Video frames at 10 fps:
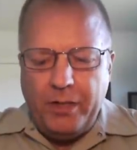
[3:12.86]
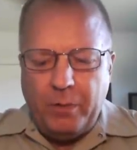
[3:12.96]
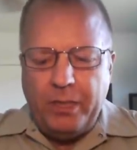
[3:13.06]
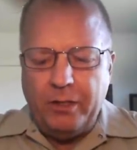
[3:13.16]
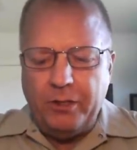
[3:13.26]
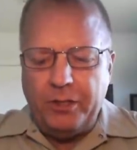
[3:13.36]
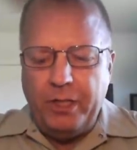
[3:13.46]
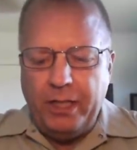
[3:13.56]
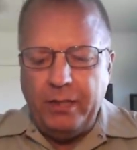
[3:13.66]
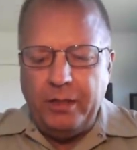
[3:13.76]
Uh, now, we
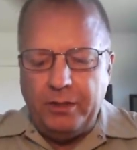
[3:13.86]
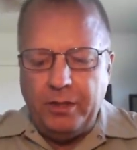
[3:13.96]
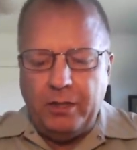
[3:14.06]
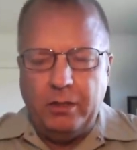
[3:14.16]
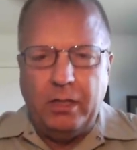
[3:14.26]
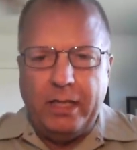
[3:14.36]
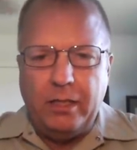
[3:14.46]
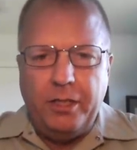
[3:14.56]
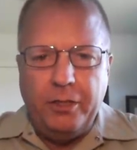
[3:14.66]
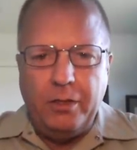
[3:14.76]
understand that uh, the
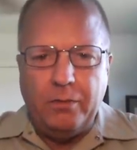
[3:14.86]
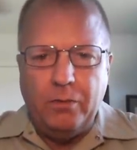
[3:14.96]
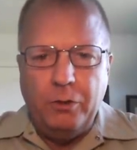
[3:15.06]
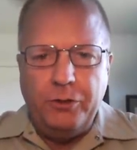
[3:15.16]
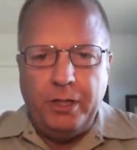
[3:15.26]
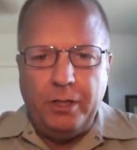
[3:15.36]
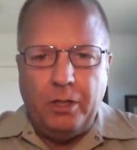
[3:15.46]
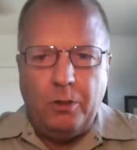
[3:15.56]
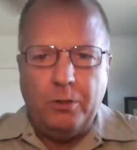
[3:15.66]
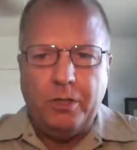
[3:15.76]
likelihood of
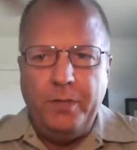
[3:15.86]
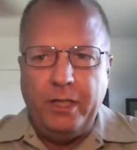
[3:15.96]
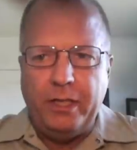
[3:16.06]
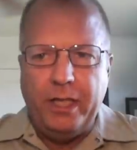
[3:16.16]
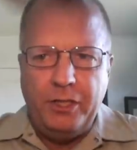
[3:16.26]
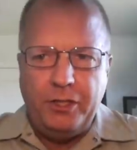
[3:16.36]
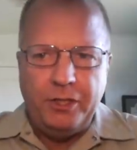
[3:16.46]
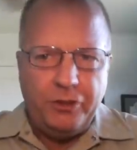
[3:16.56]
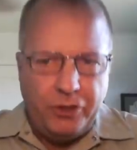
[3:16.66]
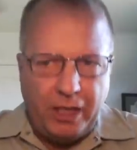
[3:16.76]
losing all
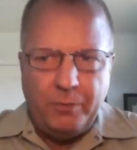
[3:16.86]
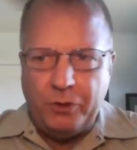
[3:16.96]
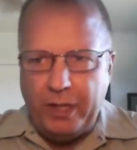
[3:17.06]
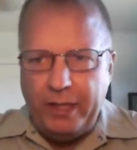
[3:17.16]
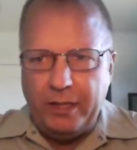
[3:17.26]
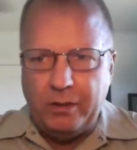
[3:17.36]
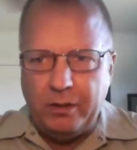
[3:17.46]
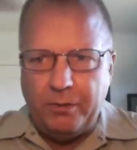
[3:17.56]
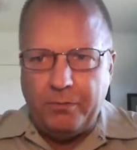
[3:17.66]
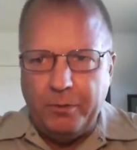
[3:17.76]
communications
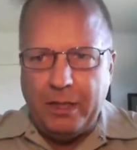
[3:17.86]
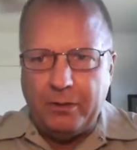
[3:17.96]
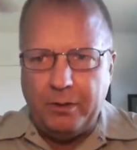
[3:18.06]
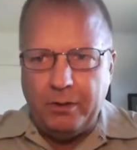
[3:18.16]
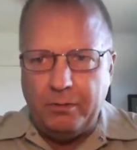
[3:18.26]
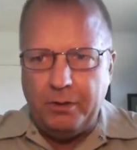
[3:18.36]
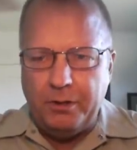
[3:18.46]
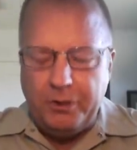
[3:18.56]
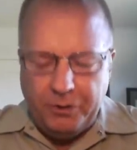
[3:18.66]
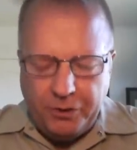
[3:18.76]
simultaneously throughout the,
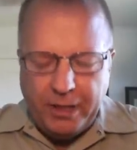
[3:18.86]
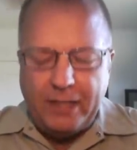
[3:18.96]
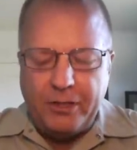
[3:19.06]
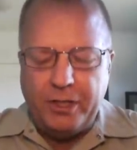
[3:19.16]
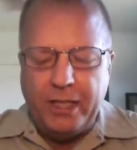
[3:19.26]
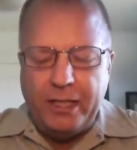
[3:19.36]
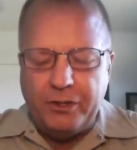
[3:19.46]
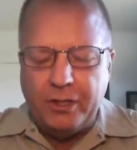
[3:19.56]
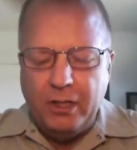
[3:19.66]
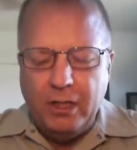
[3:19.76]
the United
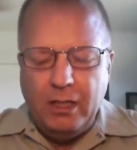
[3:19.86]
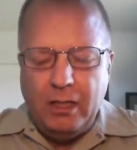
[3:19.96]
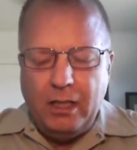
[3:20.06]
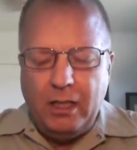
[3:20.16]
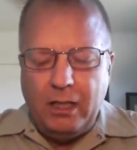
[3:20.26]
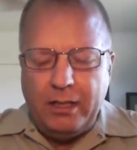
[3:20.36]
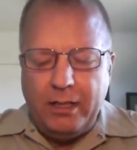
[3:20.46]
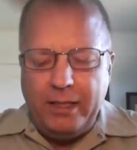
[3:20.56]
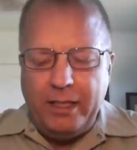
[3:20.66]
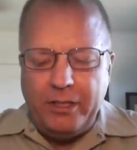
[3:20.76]
States
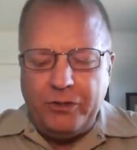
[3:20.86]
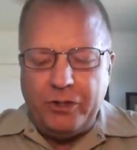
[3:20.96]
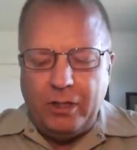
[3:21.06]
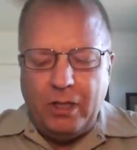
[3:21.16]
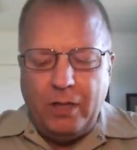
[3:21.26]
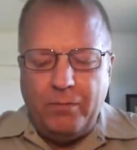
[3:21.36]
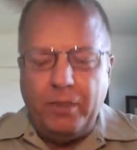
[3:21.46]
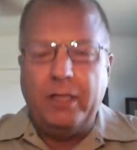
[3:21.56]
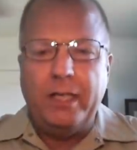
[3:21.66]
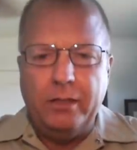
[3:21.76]
uh, is
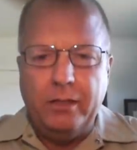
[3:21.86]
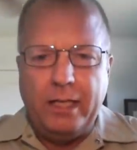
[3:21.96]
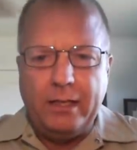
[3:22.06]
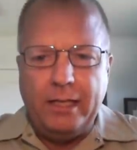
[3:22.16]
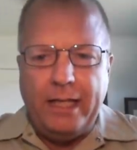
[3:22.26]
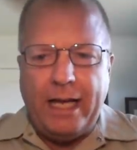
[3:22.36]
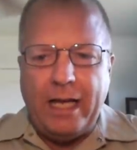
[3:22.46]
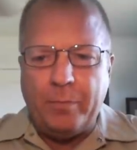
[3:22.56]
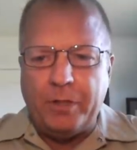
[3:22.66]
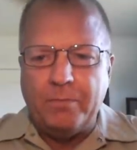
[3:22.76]
very unlikely to
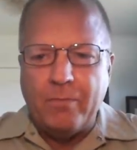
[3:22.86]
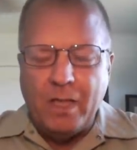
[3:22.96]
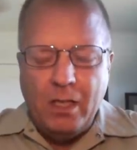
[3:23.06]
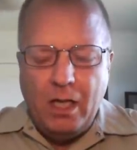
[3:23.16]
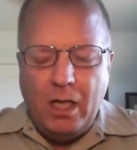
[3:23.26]
happen.